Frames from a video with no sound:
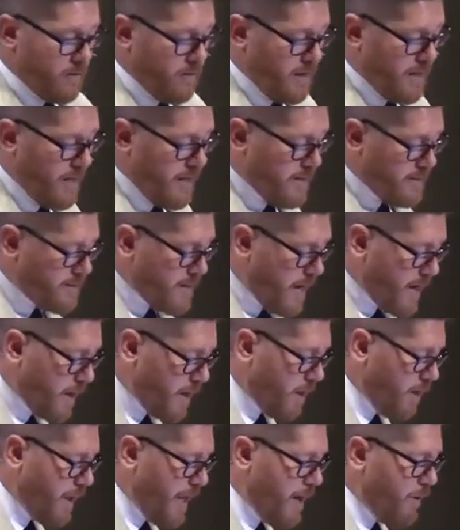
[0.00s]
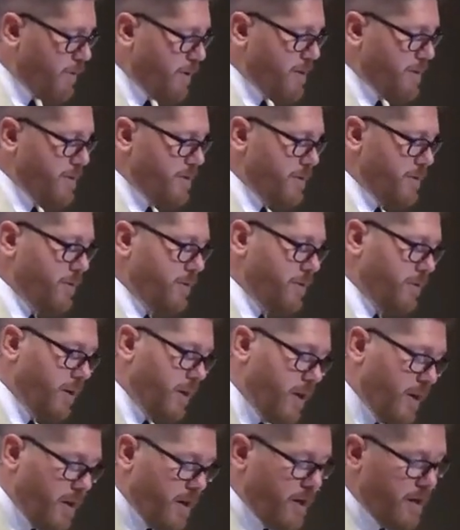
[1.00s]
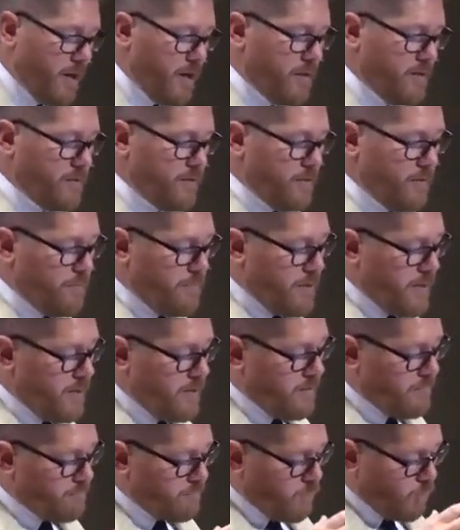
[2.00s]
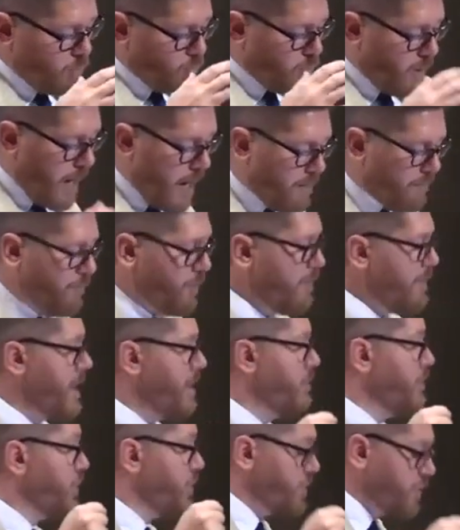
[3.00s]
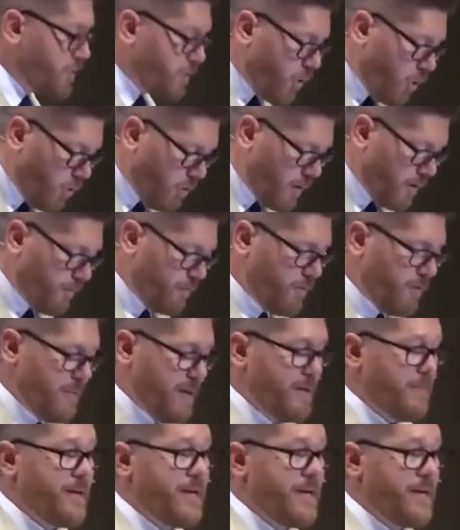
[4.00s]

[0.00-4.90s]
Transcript: He, he's not going to allow it to, uh, to be robbed from him or stolen from him.